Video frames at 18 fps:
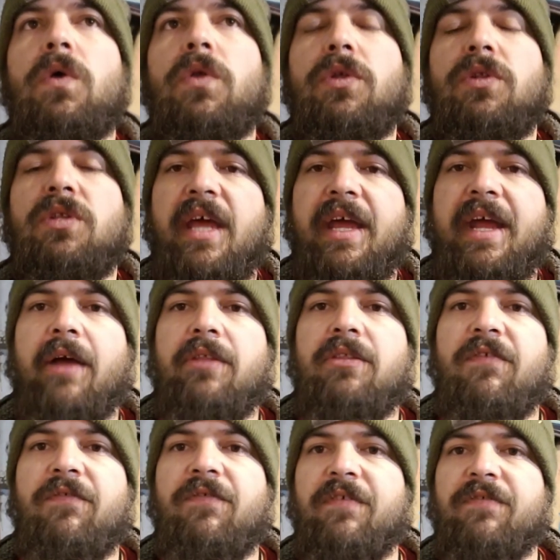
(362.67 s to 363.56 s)
You take out
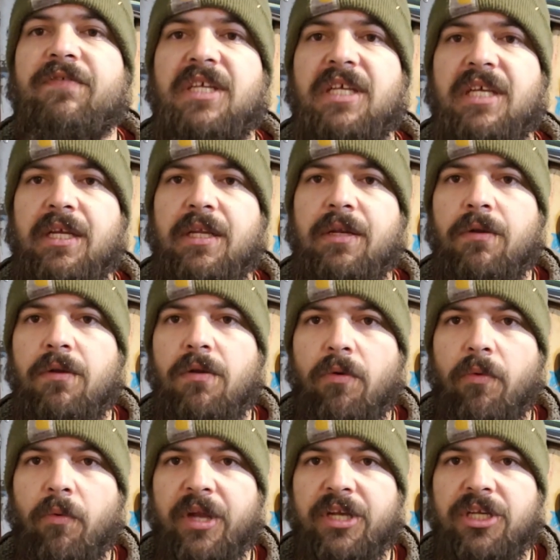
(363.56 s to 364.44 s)
the 15,
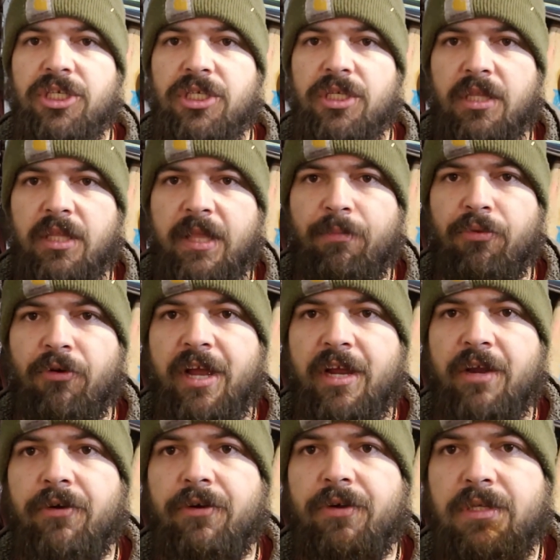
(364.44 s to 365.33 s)
which the
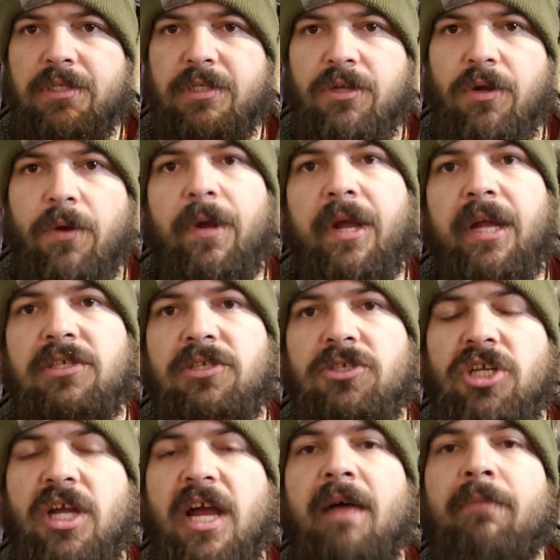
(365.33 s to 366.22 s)
breaker is doing its
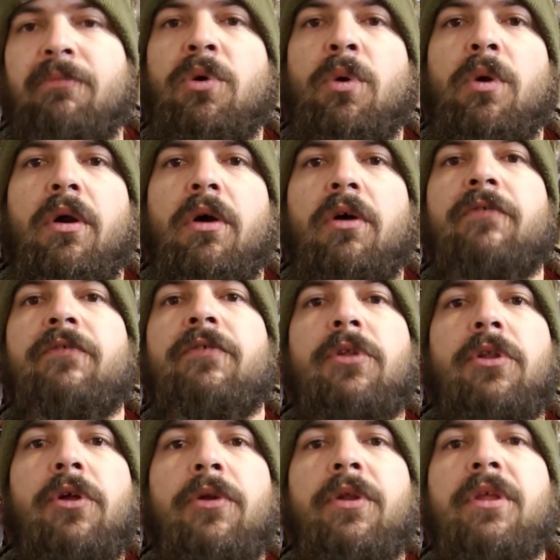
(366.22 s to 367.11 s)
job. You are
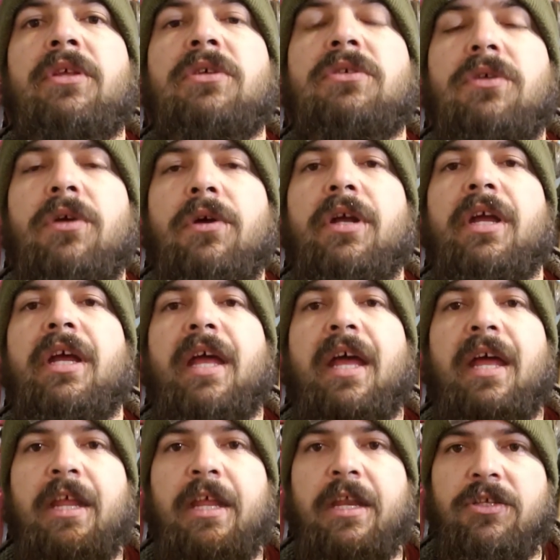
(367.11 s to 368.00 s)
overloading the circuit
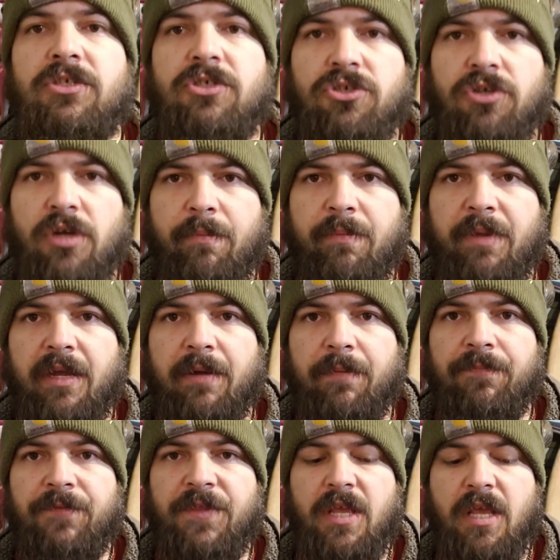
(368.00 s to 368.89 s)
and it is tripping.
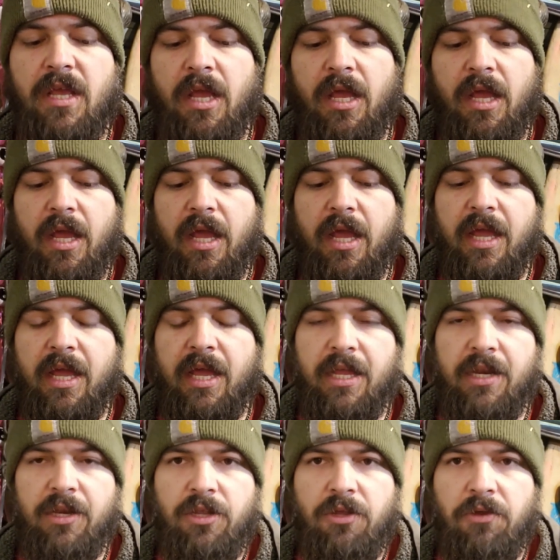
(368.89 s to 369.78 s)

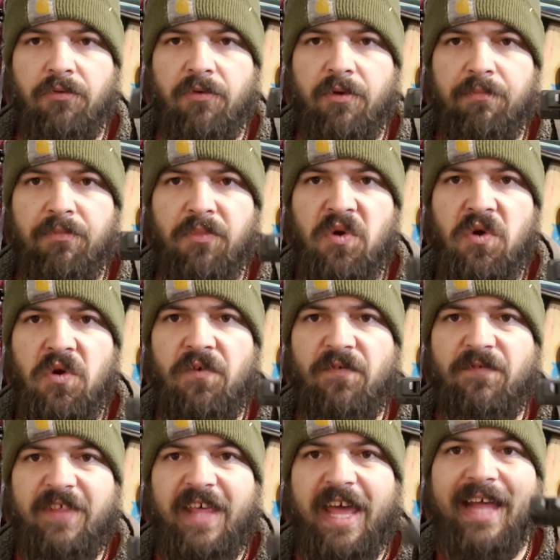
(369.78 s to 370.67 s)
And you
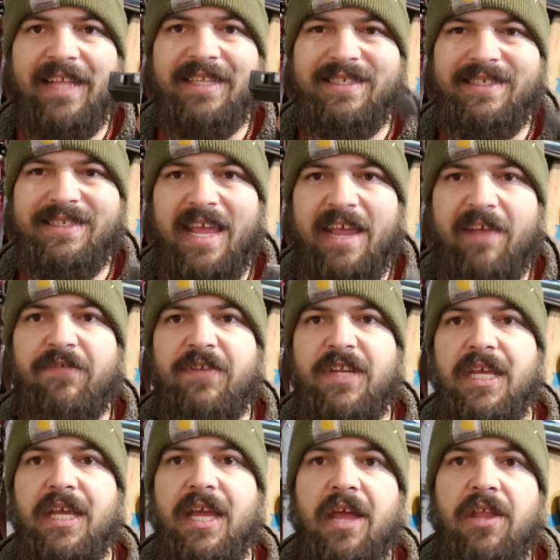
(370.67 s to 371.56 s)
remove that
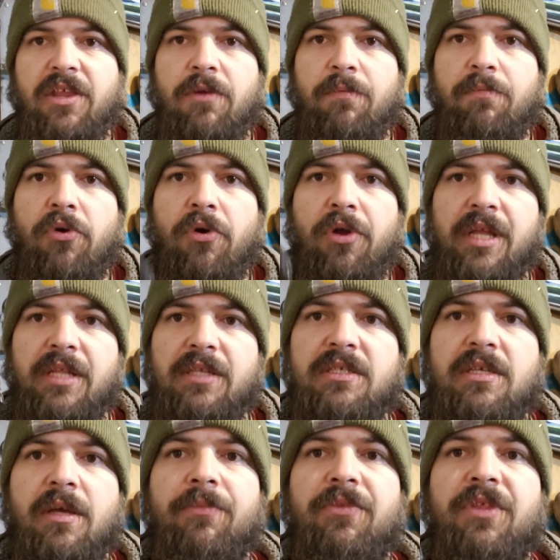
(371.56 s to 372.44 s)
safety and you put in
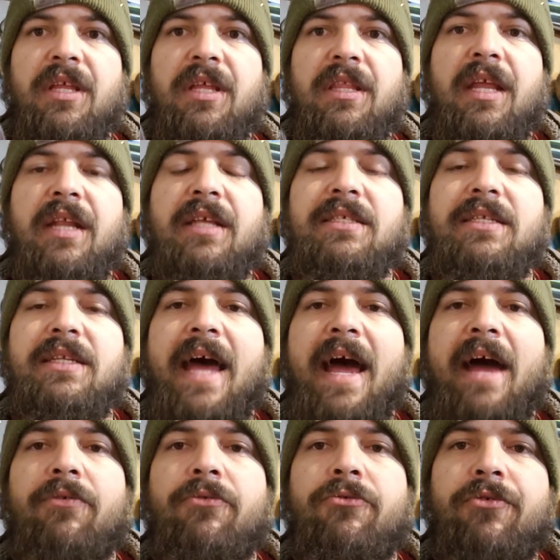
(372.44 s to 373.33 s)
something that is
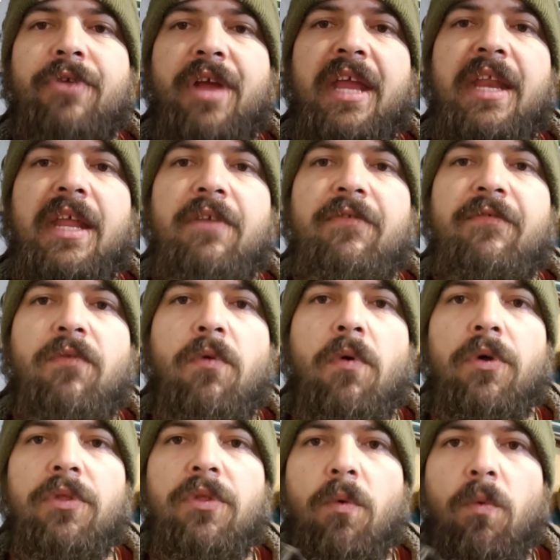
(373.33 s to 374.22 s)
not rated
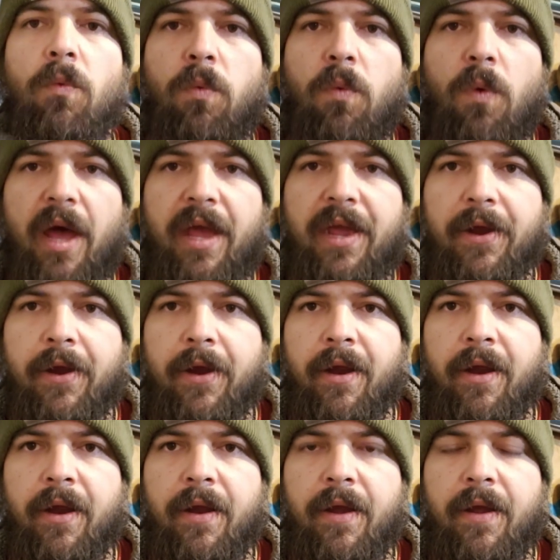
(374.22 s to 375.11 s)
for the wire.